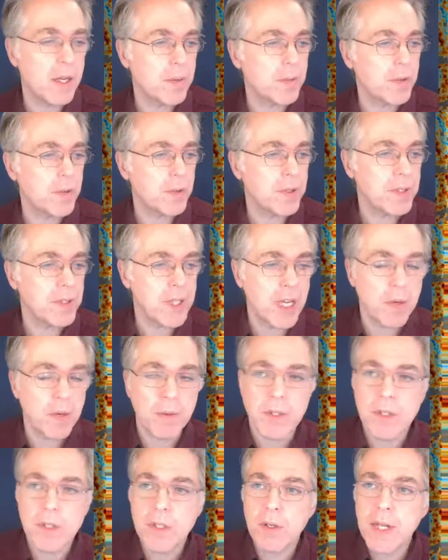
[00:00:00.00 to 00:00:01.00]

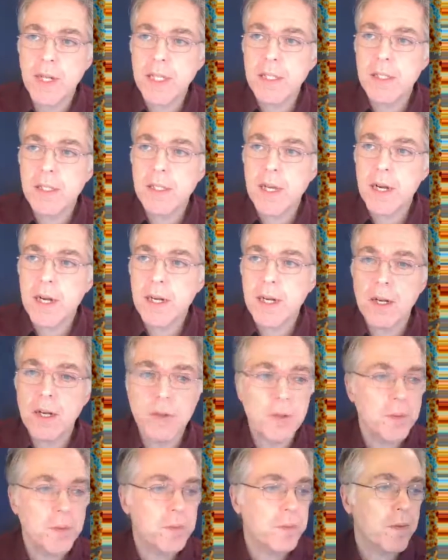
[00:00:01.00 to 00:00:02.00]
sequence. So let's start
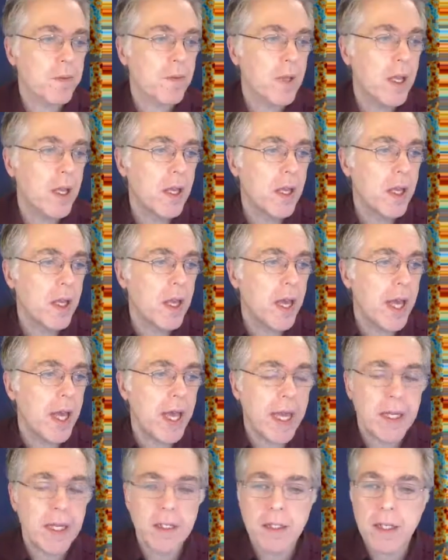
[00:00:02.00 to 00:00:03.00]
out
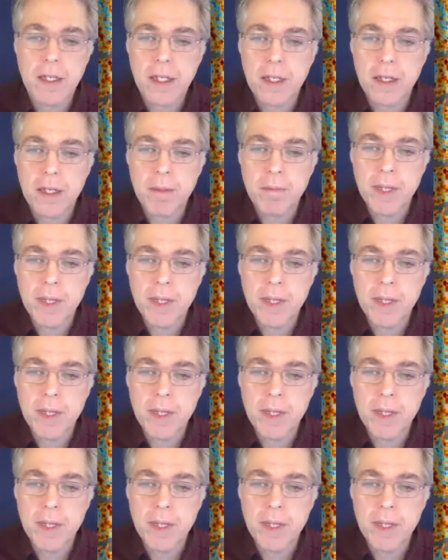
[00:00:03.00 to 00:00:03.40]
at a much